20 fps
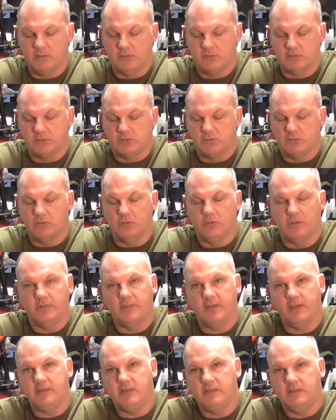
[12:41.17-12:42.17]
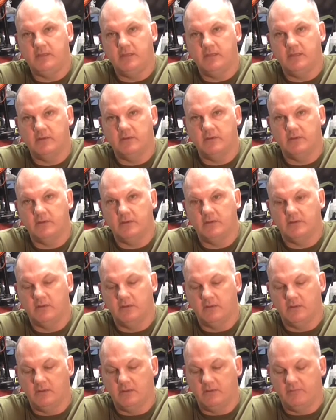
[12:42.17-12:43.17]
So the idea
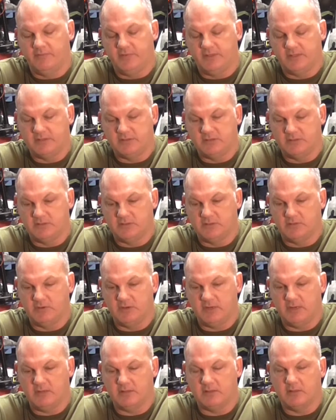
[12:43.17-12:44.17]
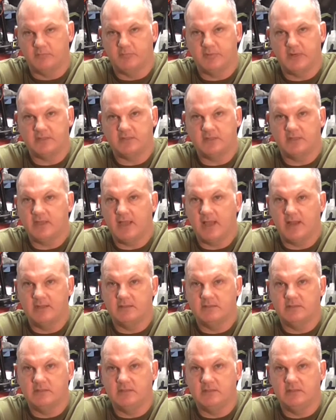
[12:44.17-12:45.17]
of this is great. The
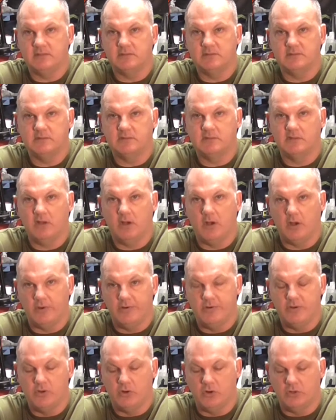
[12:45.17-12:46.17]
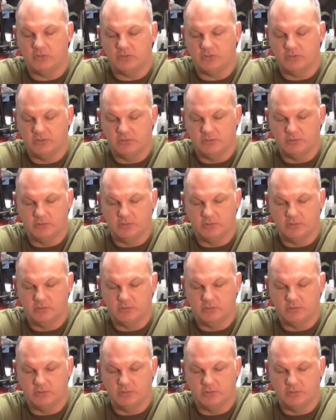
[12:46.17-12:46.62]
practicalities are not.